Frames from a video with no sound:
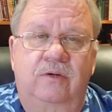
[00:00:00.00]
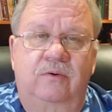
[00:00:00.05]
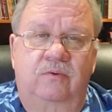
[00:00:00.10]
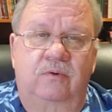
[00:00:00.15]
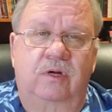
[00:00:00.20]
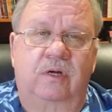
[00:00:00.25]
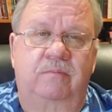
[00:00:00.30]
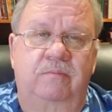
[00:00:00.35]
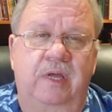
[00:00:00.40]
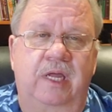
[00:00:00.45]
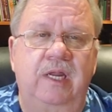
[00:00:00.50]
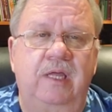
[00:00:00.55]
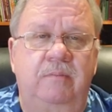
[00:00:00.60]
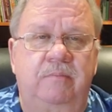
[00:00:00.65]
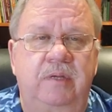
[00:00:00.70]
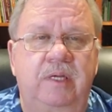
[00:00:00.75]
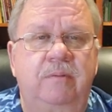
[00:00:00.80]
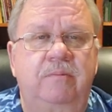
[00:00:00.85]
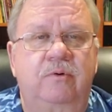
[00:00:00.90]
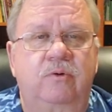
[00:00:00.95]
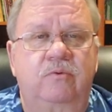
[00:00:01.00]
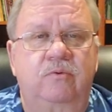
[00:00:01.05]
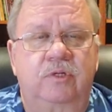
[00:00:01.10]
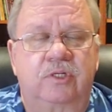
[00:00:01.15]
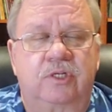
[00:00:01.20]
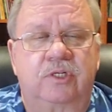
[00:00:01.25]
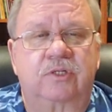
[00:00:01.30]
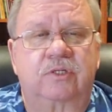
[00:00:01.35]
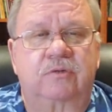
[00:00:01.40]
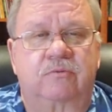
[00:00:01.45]
Well, many people
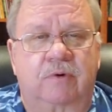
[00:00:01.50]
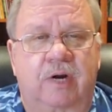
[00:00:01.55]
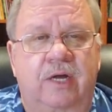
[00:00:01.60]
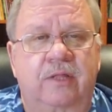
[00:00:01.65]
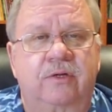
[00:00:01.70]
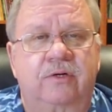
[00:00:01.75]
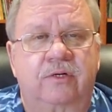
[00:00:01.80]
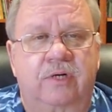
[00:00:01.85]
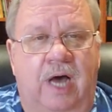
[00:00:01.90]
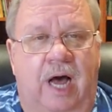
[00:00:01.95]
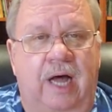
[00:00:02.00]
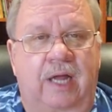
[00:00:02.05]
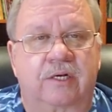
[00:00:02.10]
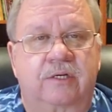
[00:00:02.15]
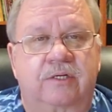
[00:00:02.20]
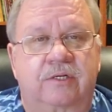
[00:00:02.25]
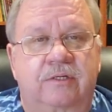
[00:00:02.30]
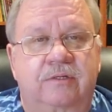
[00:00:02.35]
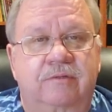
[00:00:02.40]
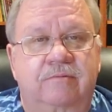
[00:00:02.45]
would just rather not.